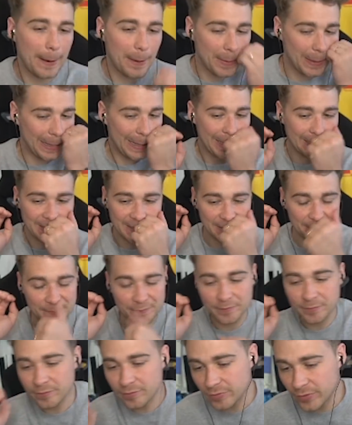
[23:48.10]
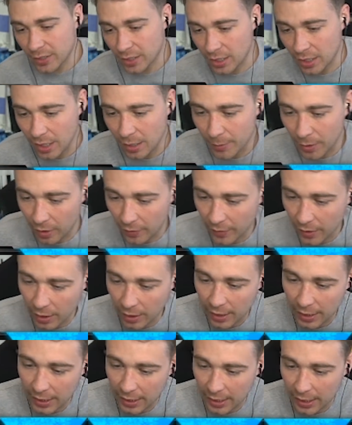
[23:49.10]
Come on, lads. Come on, the
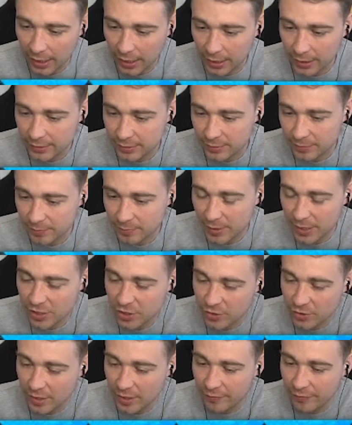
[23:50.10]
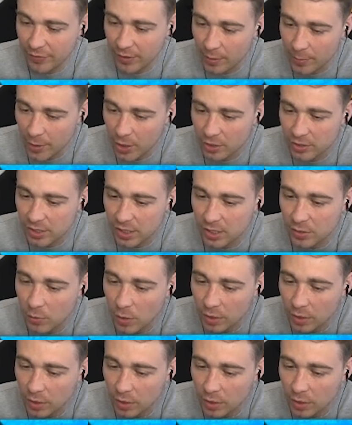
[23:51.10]
lads. Been a stream for the books, this